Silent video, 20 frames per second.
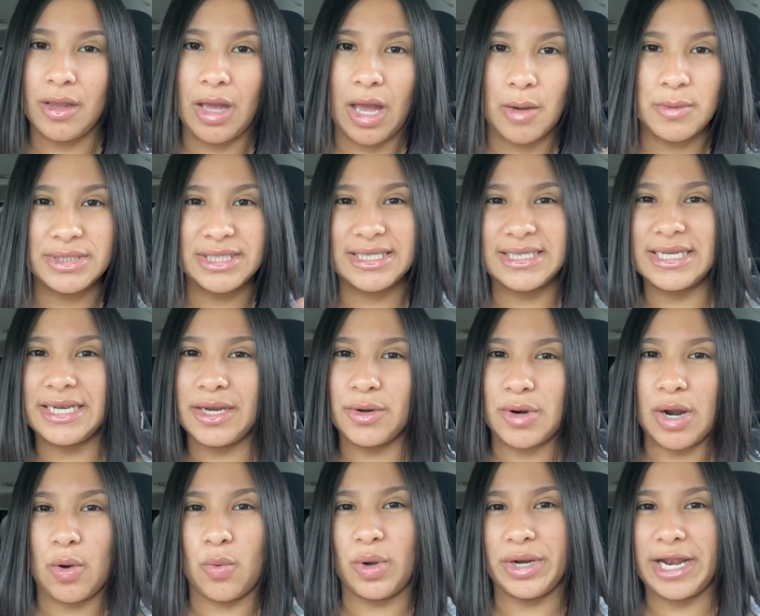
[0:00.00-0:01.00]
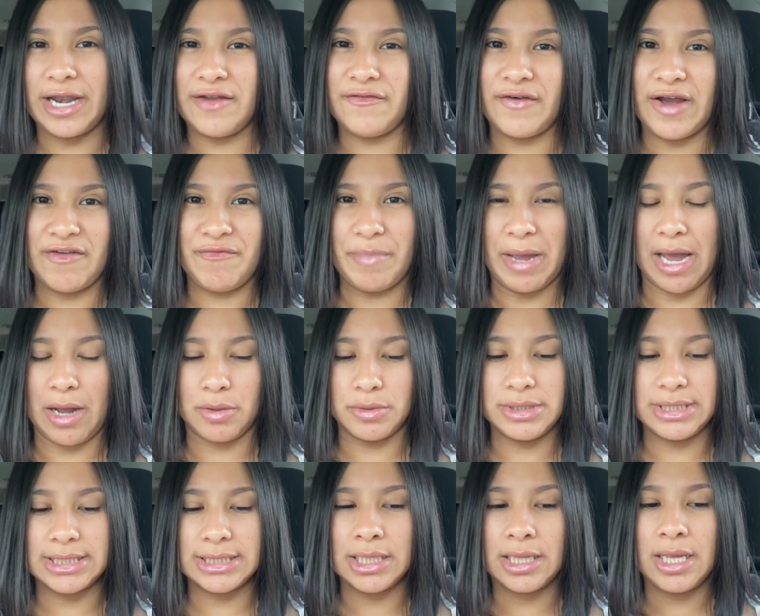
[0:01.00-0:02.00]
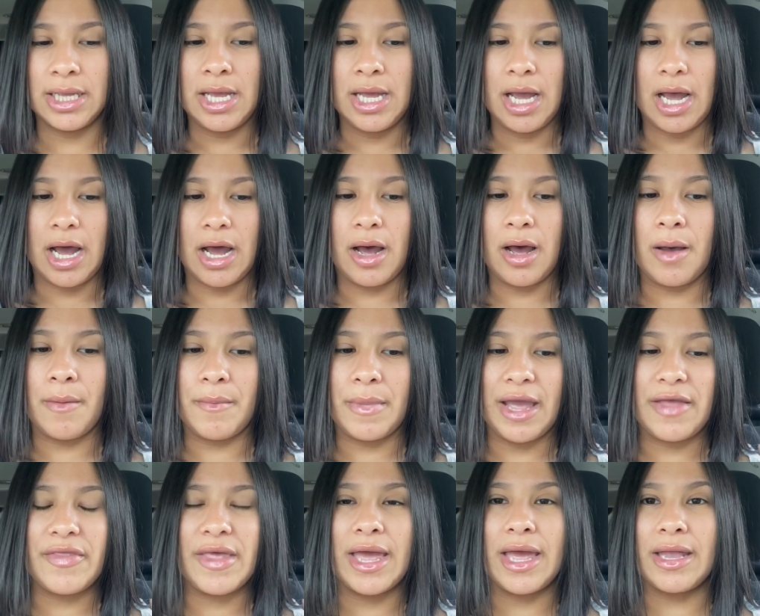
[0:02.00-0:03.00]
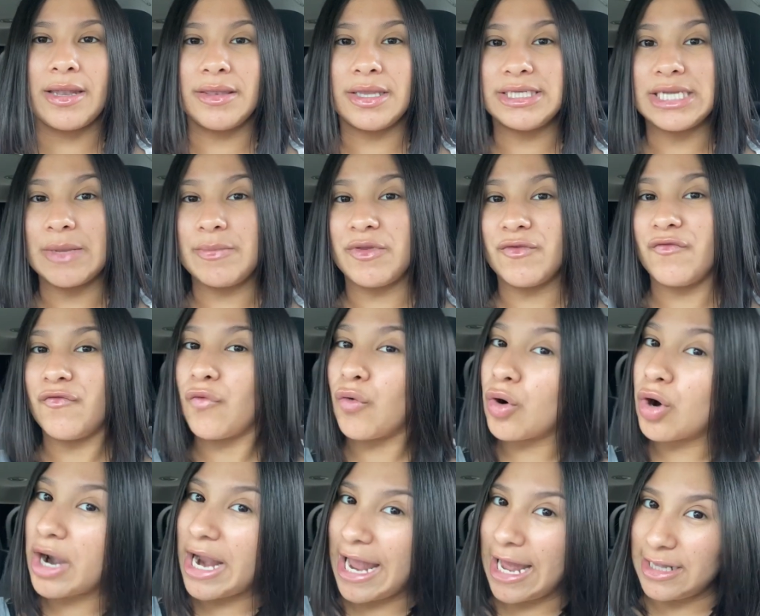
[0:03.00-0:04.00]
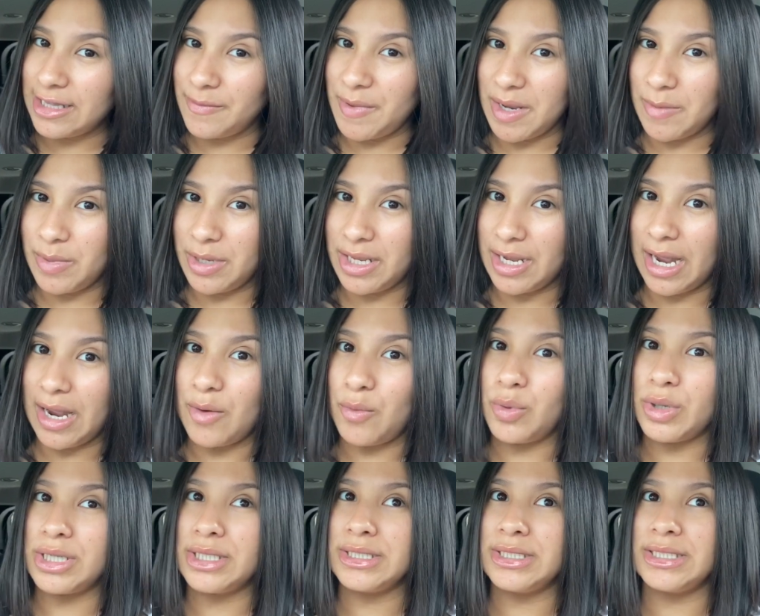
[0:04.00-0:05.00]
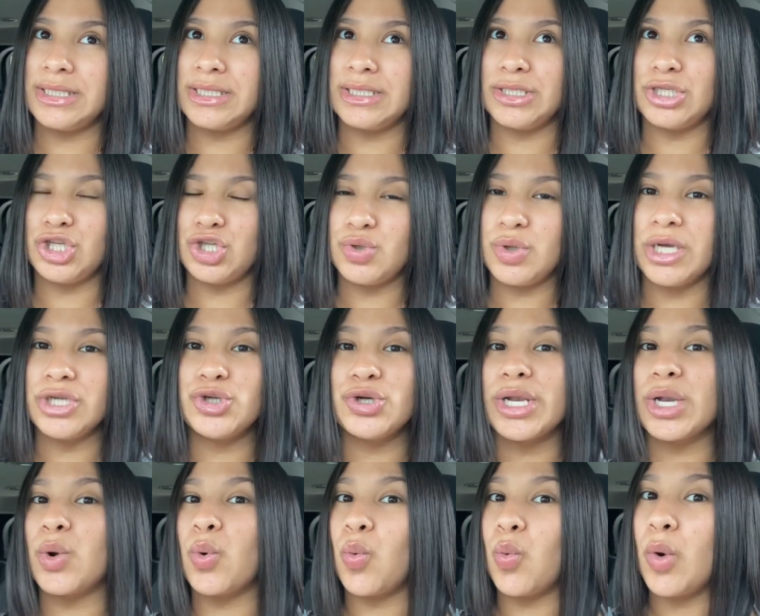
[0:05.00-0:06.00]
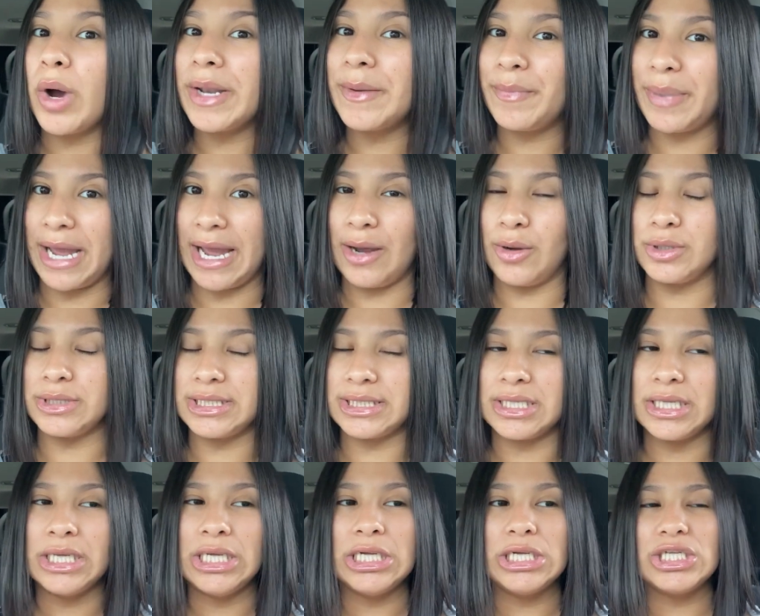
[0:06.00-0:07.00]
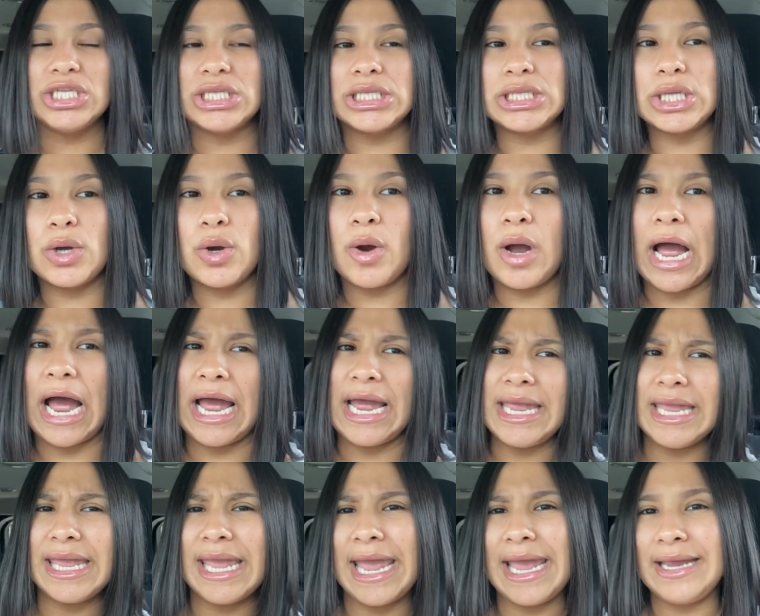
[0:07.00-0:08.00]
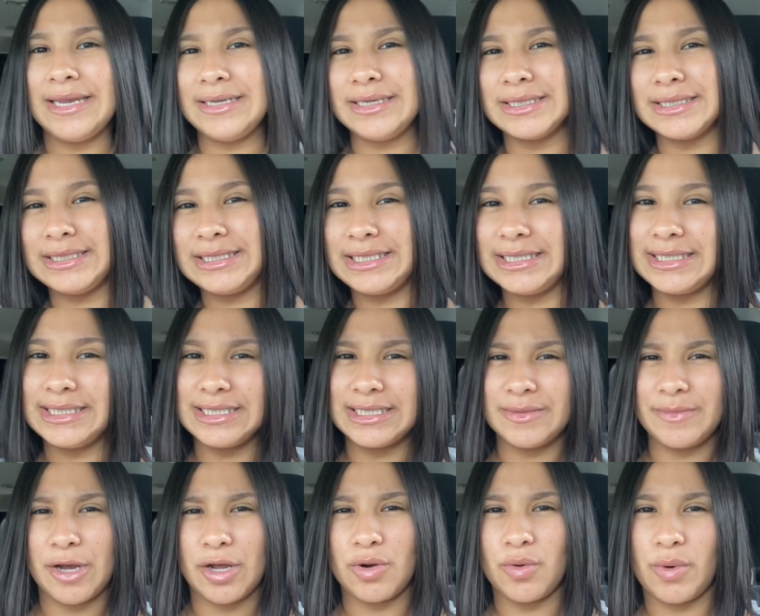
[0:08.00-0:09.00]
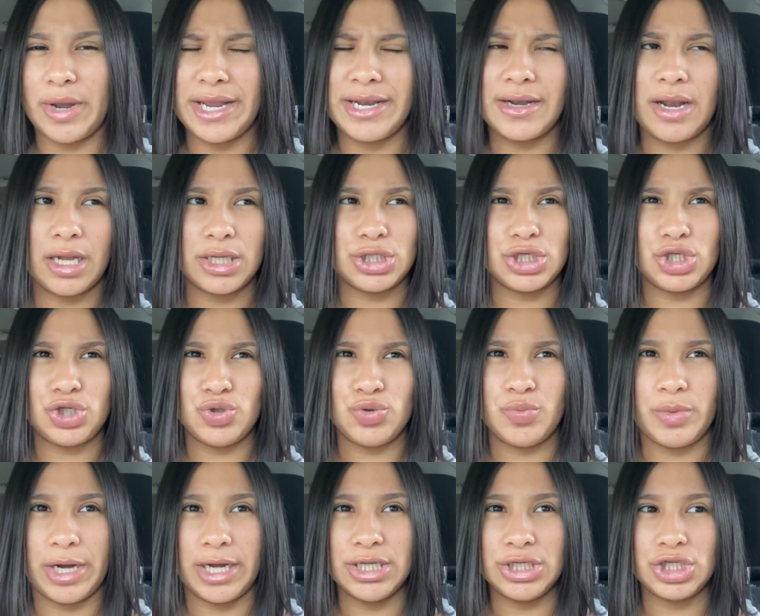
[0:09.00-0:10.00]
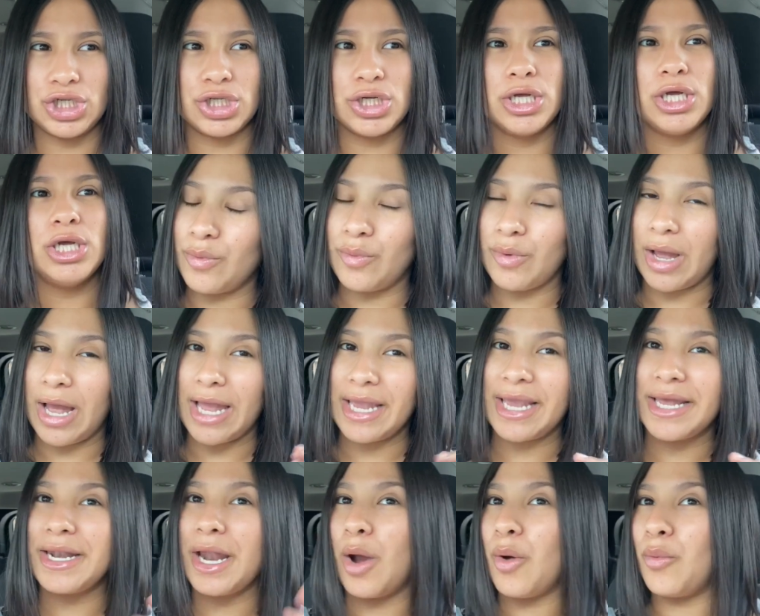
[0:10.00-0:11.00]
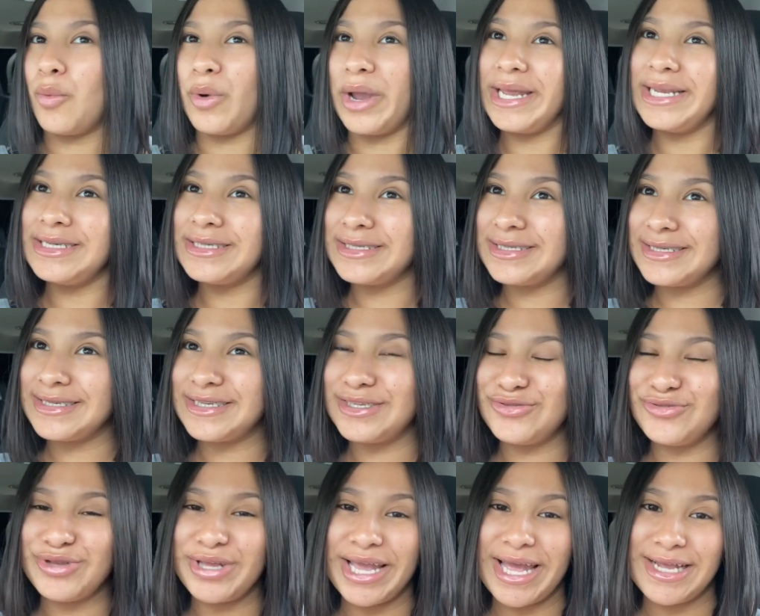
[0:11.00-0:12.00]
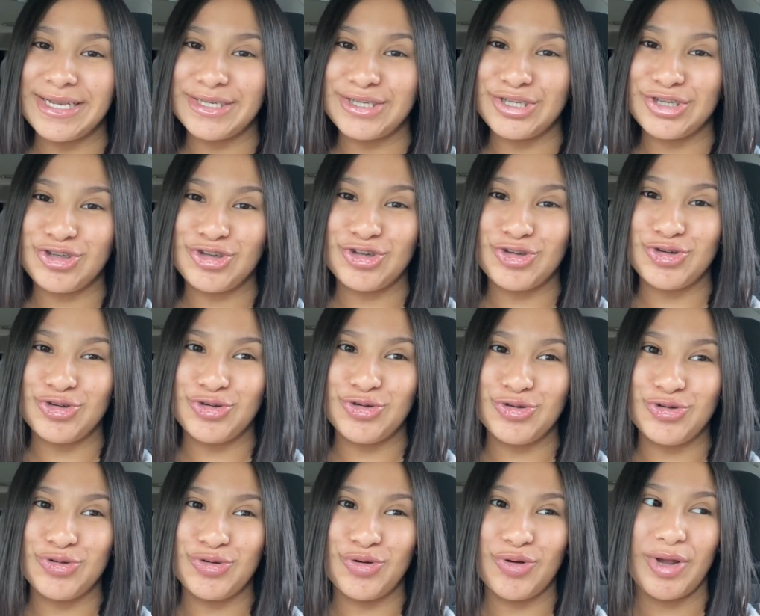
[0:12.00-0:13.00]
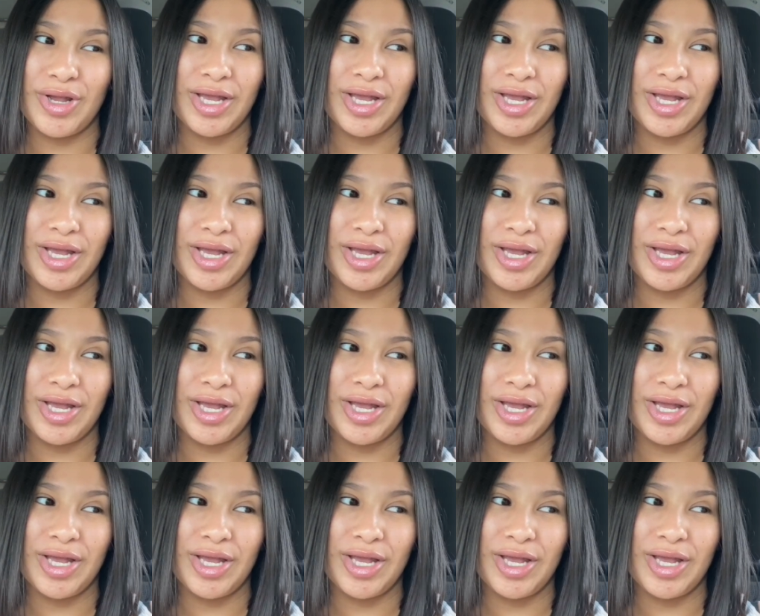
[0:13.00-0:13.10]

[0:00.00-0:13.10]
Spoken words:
I was sitting around 185 pounds. And then the day before I had the baby, I was 201 pounds. So I gained a decent amount of weight, not too much. I cannot wait to get to